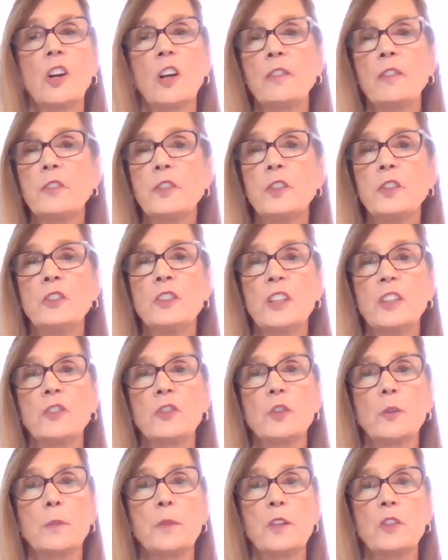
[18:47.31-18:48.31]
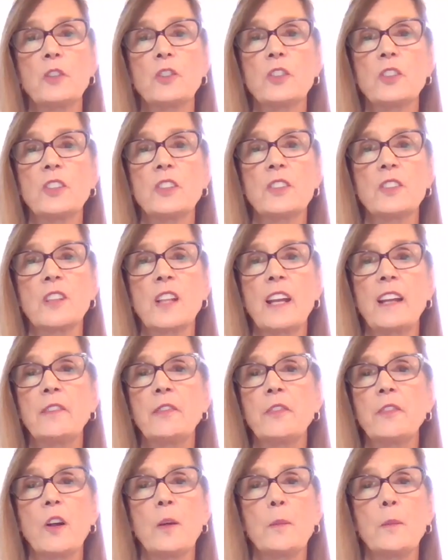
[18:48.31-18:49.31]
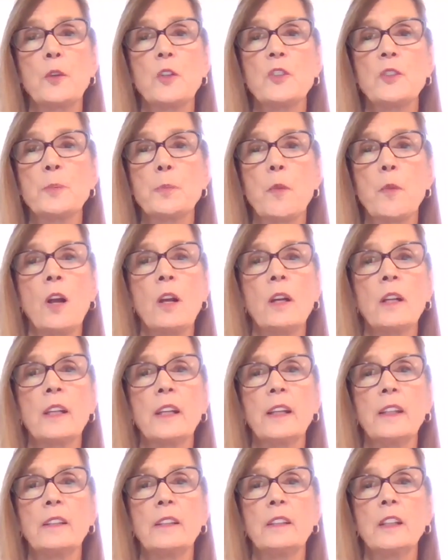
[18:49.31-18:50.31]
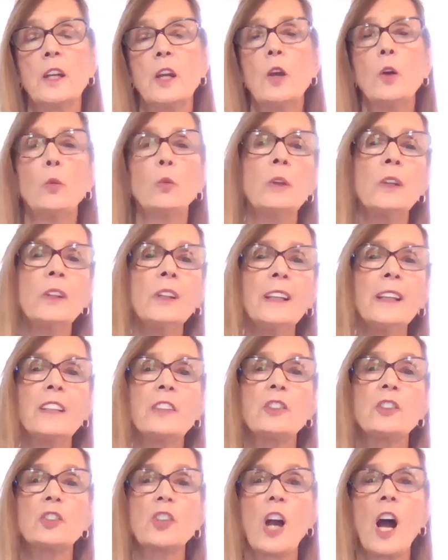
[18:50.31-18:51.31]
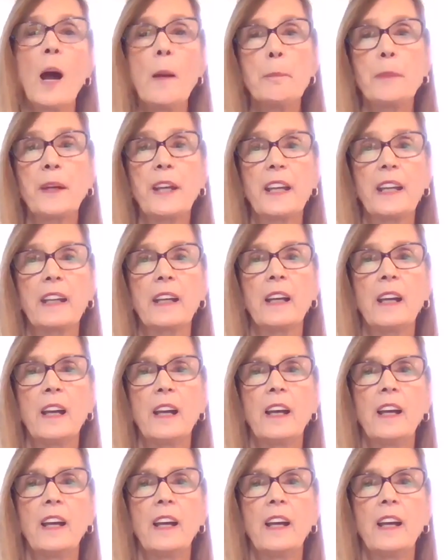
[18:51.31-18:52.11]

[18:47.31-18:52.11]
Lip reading: our food distributions like farmers market, really shopping.